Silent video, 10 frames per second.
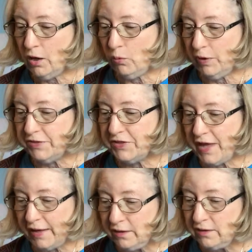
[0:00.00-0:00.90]
We
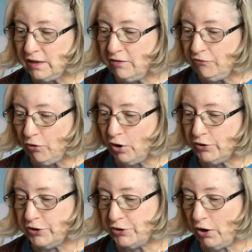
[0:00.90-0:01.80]
thank thee for
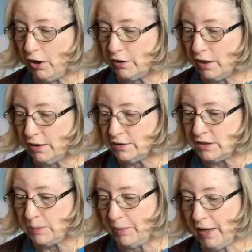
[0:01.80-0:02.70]
the dart
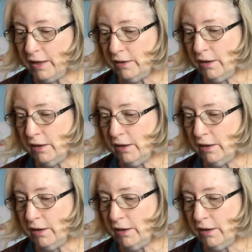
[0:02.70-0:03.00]
unsped,